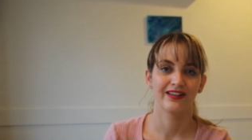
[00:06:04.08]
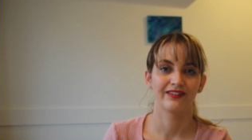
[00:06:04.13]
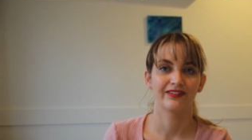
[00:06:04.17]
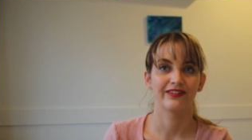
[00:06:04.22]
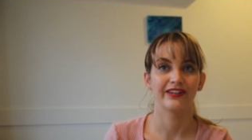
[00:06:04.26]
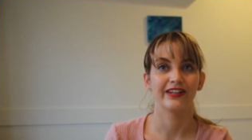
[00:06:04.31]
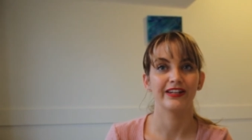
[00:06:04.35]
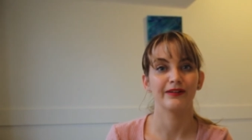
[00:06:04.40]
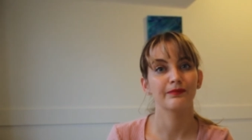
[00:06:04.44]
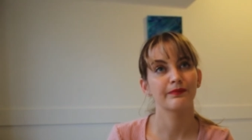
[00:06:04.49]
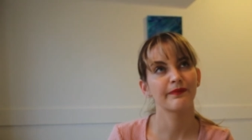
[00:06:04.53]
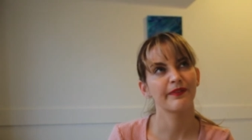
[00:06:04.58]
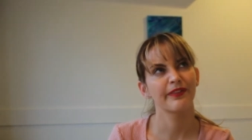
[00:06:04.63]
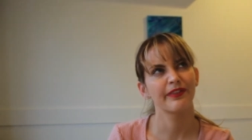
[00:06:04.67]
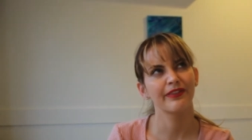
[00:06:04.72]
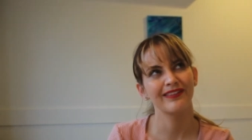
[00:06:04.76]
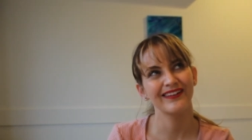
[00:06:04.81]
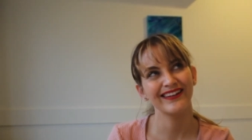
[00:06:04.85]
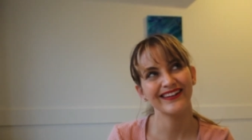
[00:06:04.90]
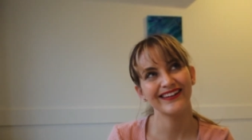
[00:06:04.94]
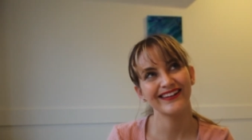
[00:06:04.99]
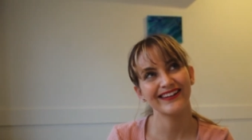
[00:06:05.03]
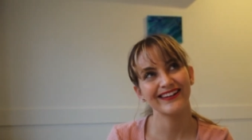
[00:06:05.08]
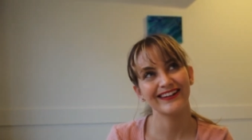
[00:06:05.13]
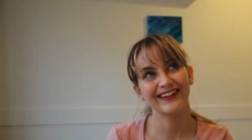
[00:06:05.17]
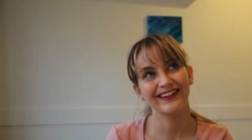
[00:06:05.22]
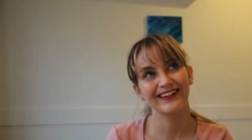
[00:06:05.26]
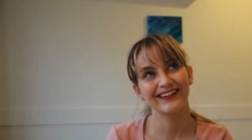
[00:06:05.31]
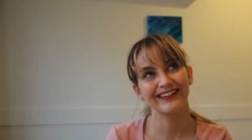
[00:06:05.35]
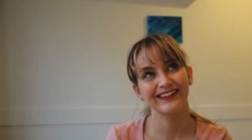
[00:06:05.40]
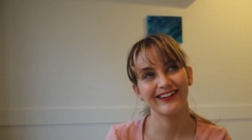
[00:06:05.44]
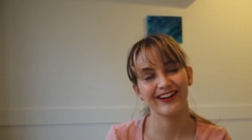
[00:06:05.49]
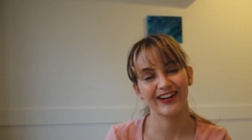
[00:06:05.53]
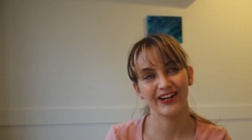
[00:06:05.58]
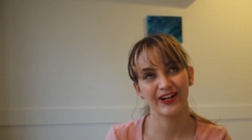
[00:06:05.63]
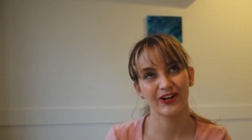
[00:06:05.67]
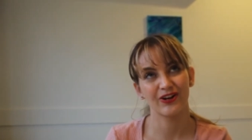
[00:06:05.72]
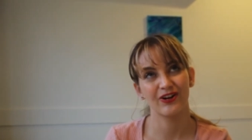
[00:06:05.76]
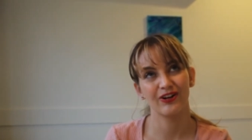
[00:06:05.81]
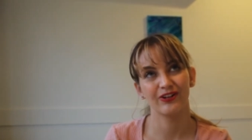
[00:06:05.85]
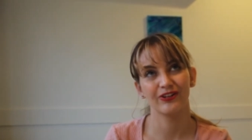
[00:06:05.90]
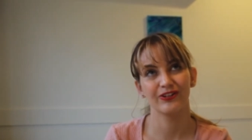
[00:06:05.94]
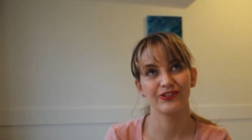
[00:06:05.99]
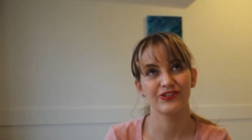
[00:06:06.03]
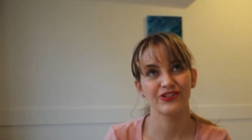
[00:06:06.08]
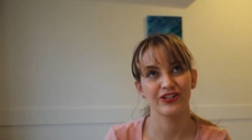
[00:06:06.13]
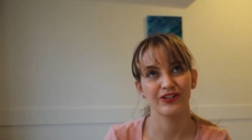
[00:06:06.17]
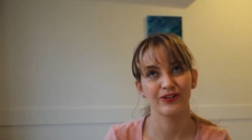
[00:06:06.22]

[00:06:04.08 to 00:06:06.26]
The thing in gynecology